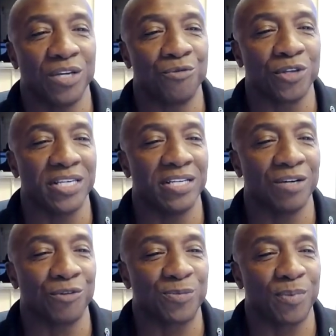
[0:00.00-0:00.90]
really
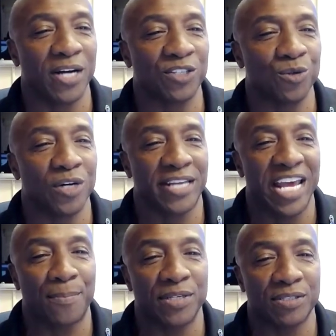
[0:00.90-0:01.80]
respond to on
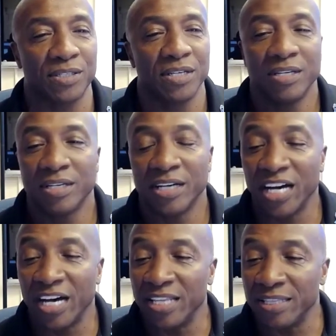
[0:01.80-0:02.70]
campus,
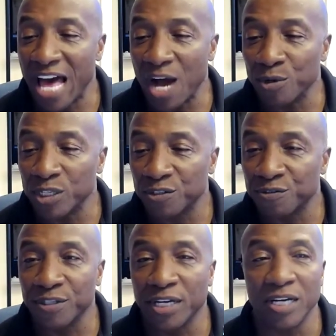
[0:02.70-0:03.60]
and that was
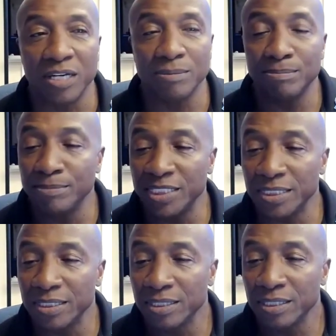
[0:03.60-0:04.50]

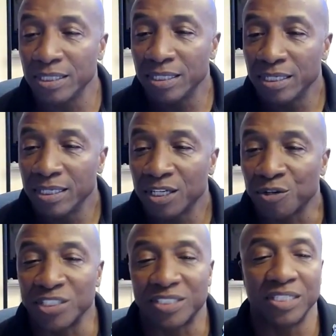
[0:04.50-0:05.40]
from
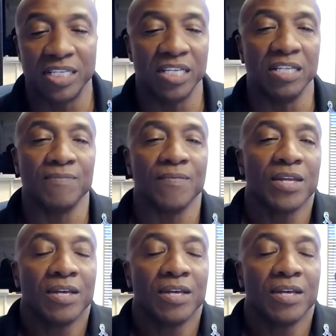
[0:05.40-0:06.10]
Christine,